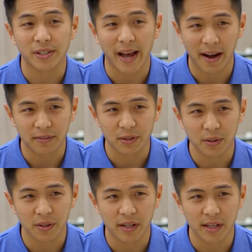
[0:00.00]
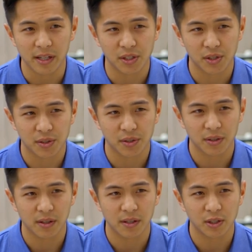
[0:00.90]
is after is
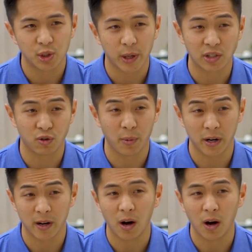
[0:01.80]
transforming our